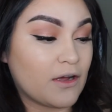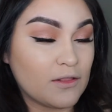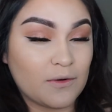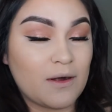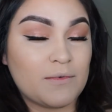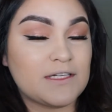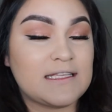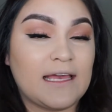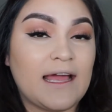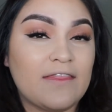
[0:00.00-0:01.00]
on Laura
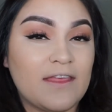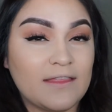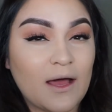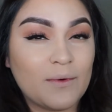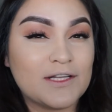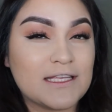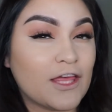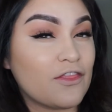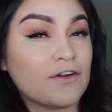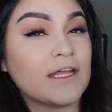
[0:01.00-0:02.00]
Mercier. I think that one is like
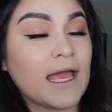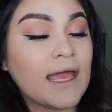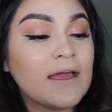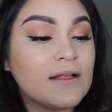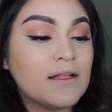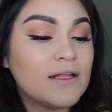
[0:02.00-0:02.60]
38,